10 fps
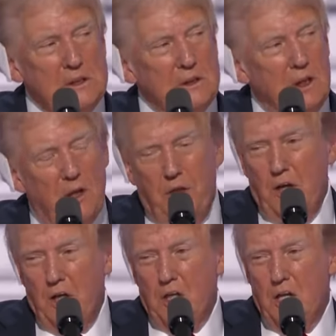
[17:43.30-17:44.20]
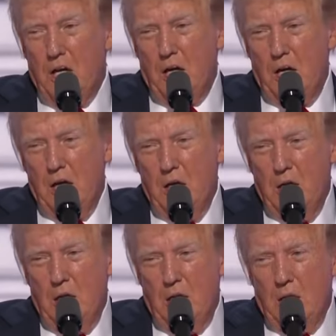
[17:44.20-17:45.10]
nothing can take
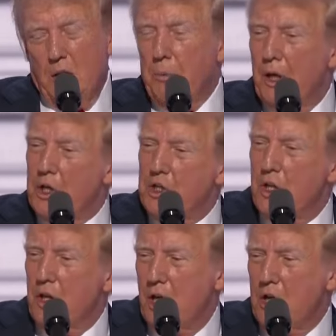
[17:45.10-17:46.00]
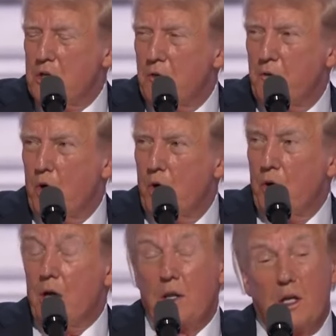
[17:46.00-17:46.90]
the place in the case of
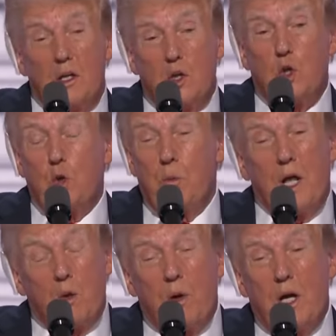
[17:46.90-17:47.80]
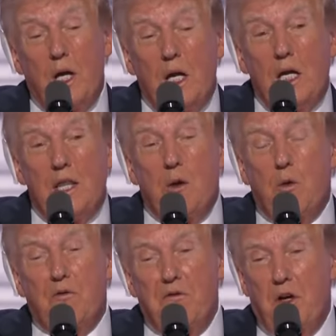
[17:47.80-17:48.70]
Corey and the other two. By the way, they
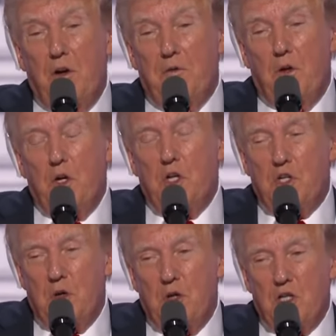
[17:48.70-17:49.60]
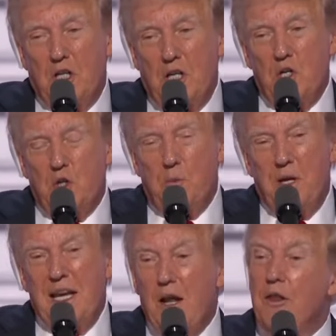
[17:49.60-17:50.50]
were very, very seriously injured,
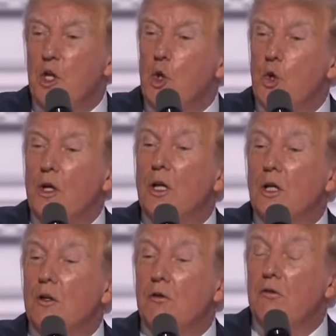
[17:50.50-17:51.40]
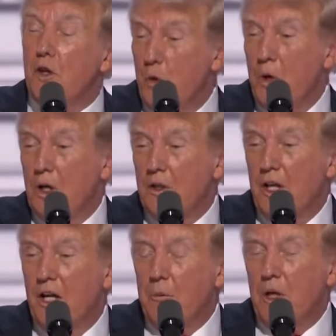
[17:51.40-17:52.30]
but now they're doing very well. They're
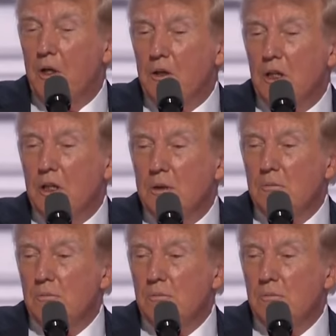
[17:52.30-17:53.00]
going to be okay.